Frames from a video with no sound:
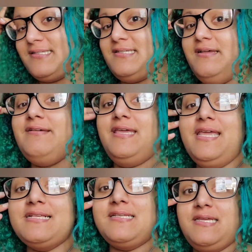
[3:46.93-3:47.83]
still
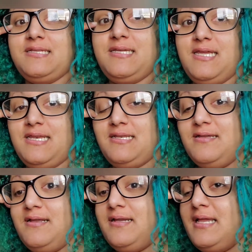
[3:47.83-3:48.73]
easy to get it
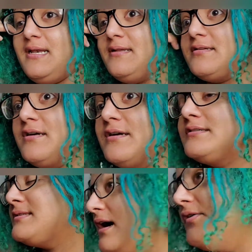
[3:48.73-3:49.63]
done. And it
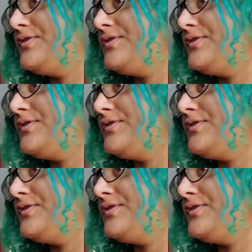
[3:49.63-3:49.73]
turns out